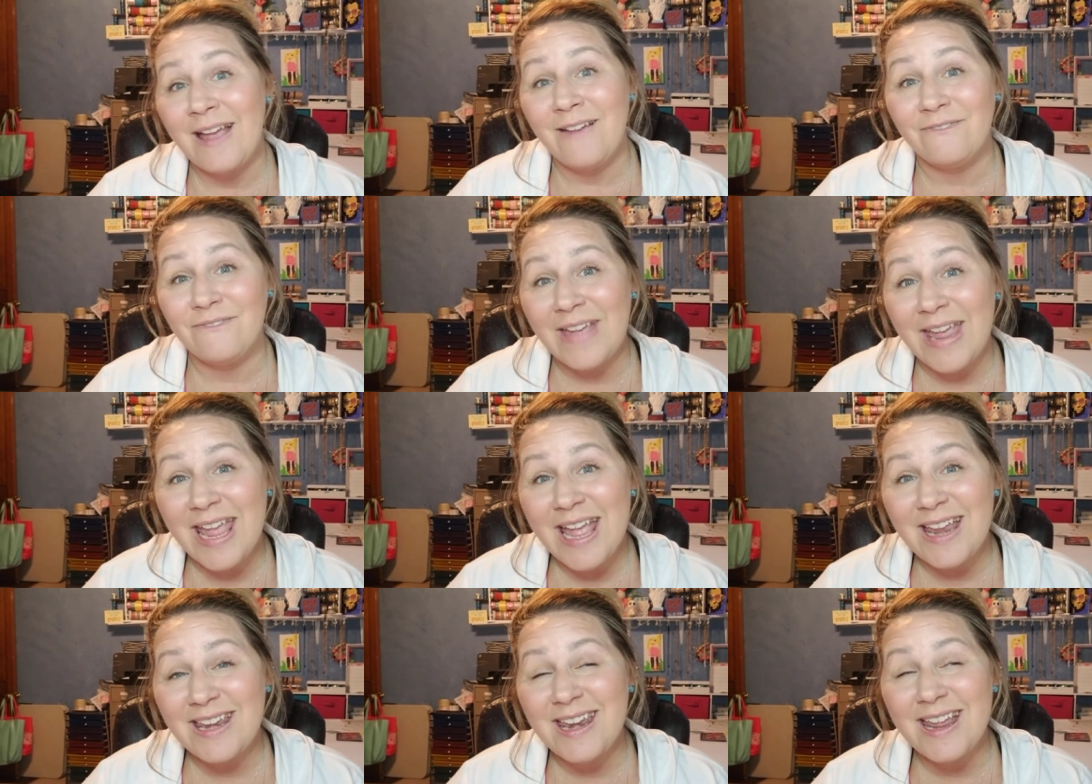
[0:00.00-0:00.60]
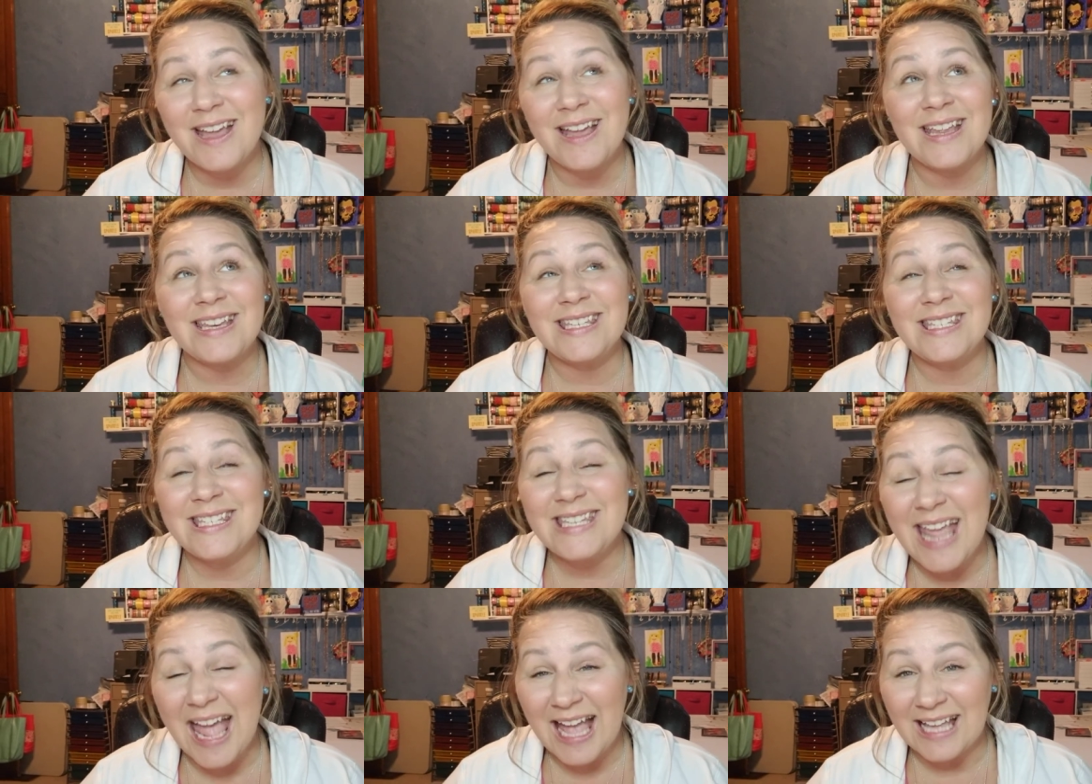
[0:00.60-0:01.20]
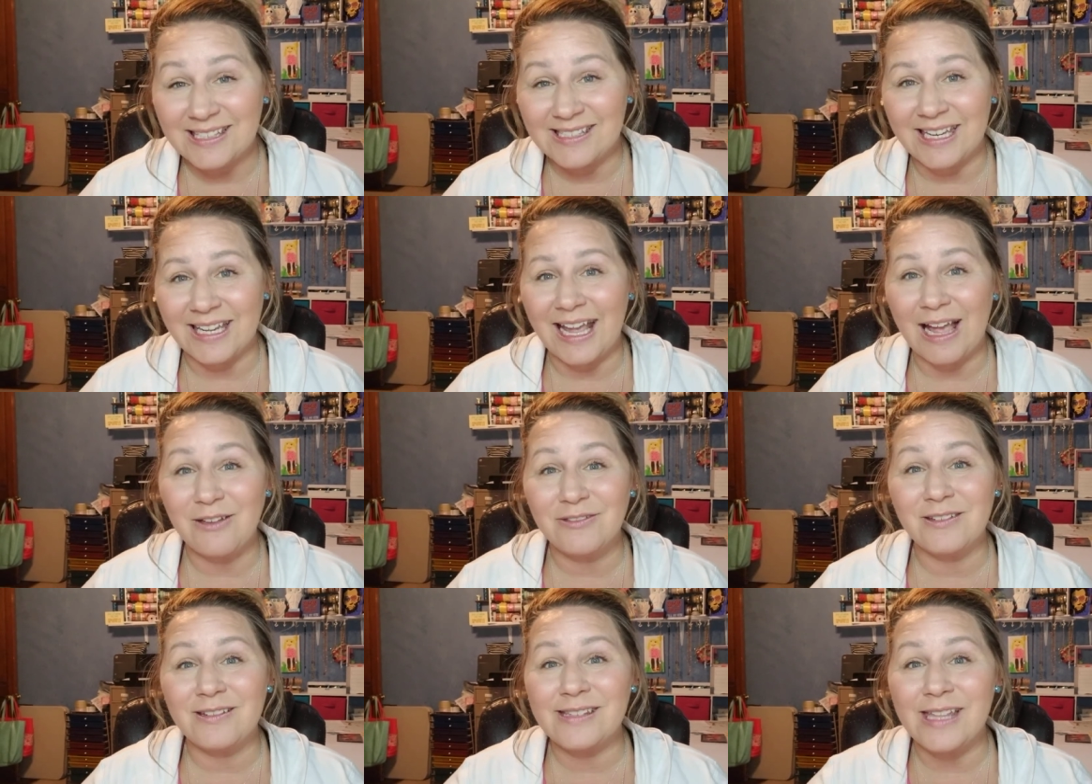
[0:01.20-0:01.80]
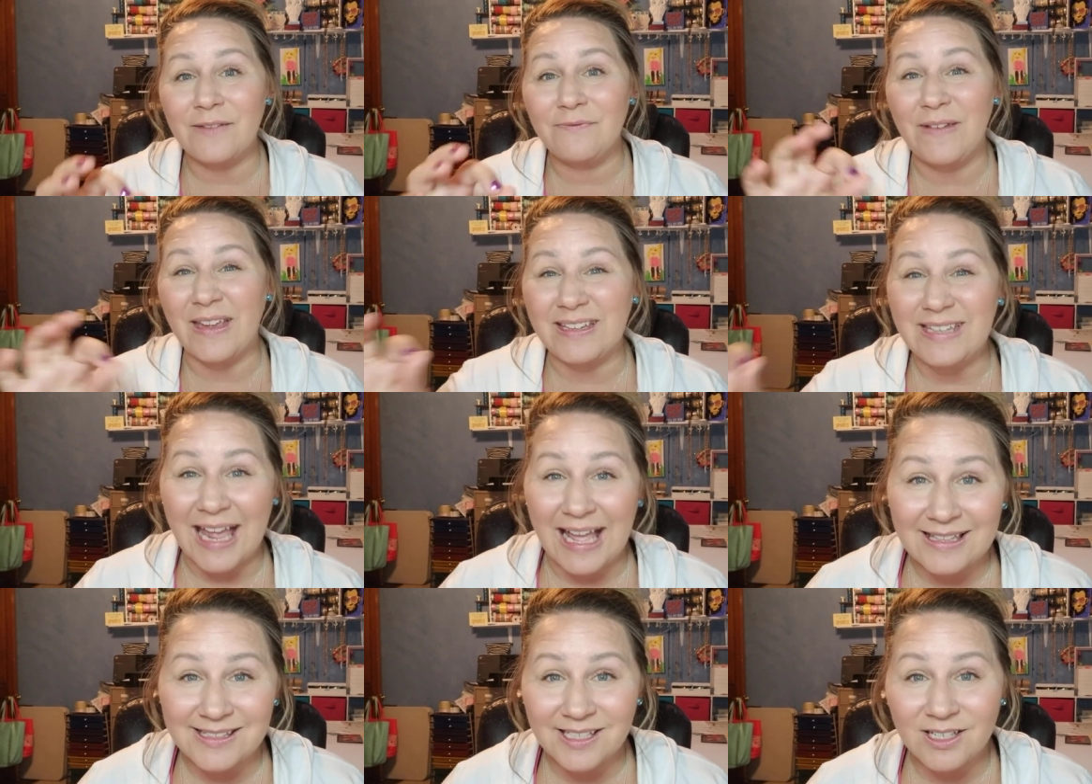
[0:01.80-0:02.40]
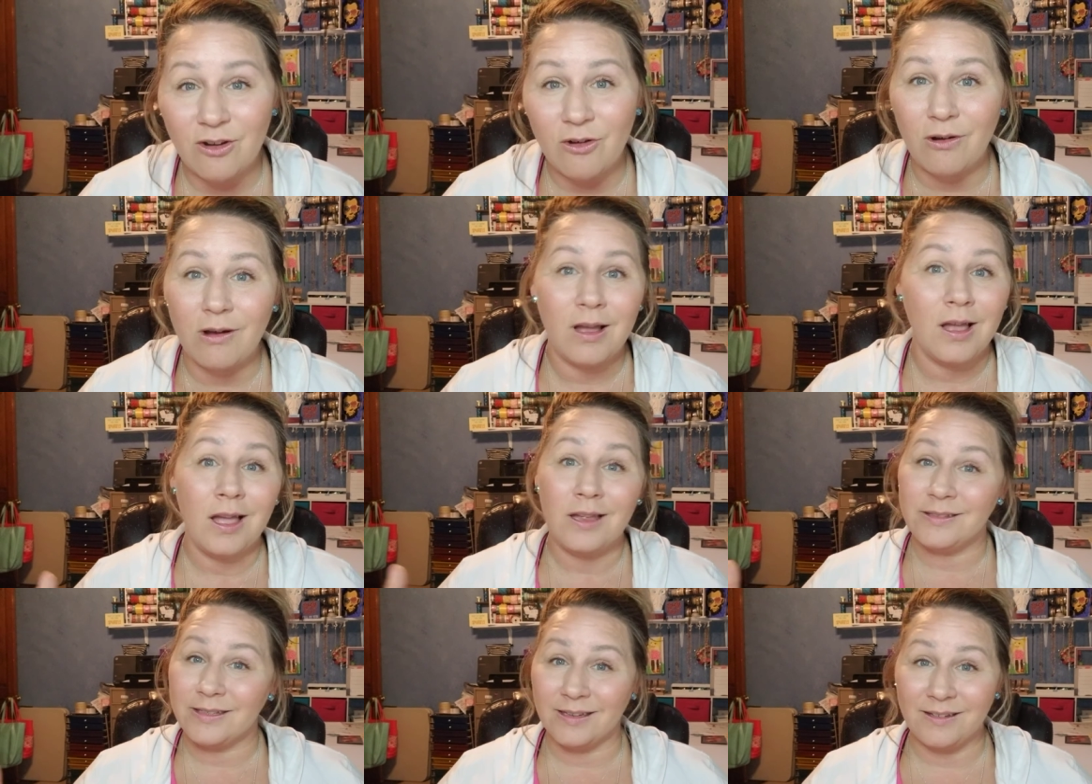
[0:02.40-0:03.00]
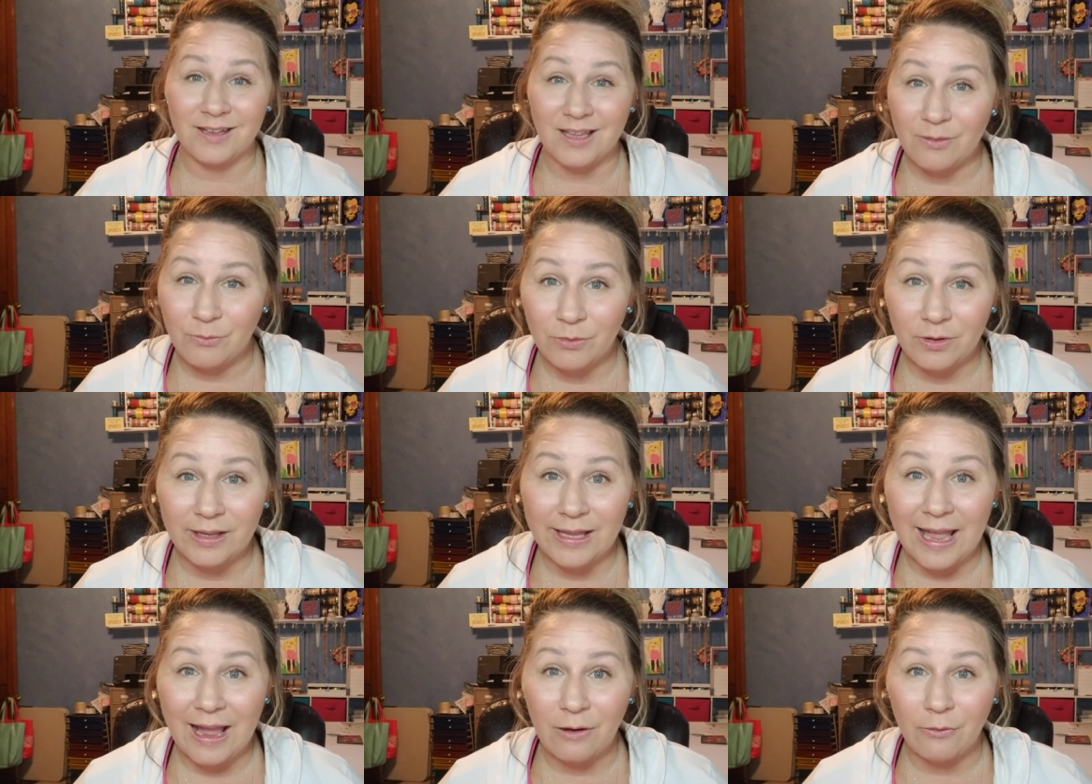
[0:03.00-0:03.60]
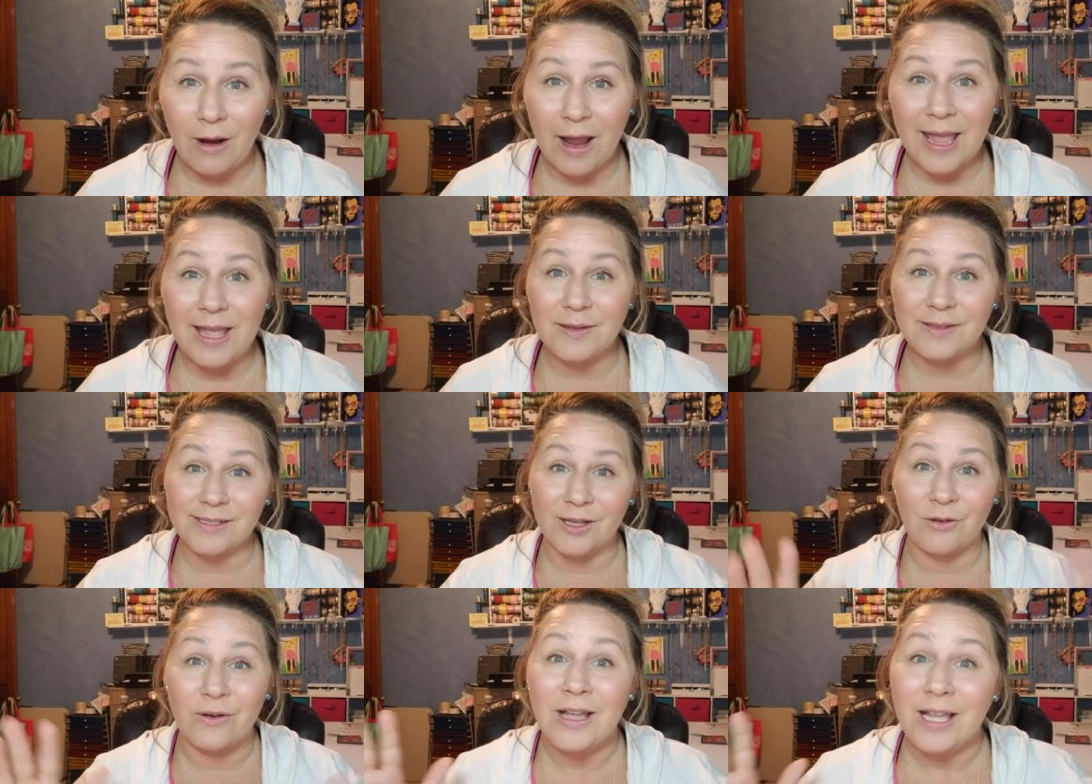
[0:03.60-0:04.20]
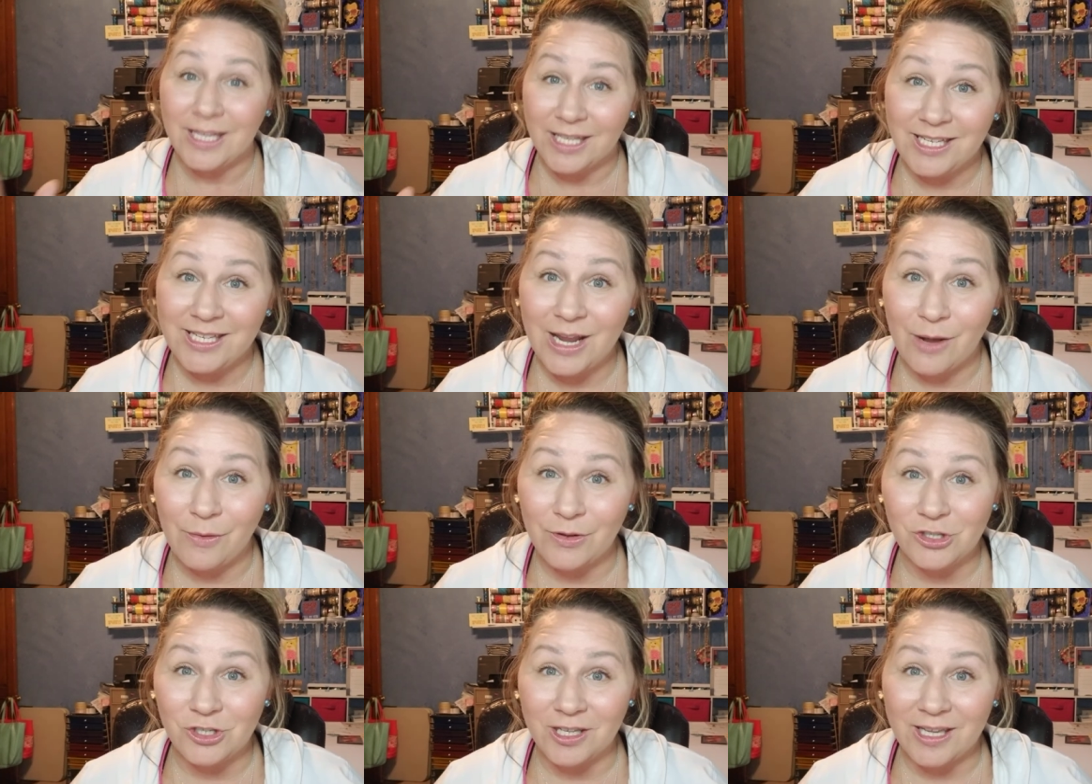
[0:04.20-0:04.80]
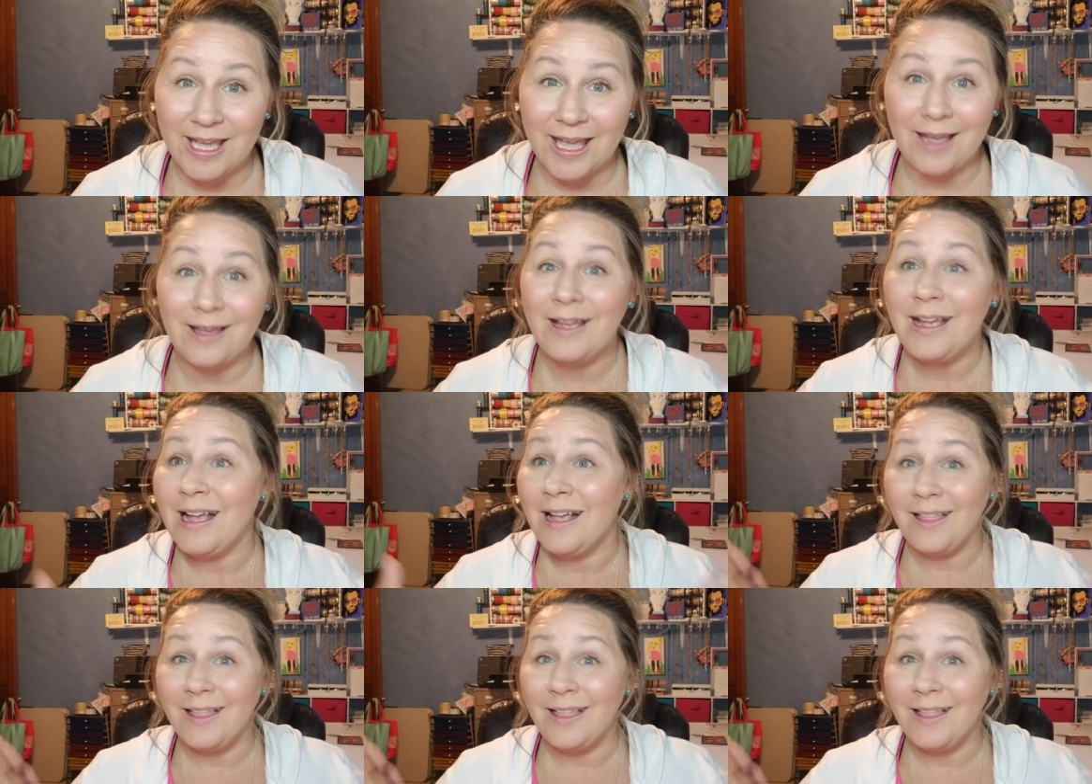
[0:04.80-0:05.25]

Fantastic. I was going to say fantastical. Didn't come really out right. So you know what you get.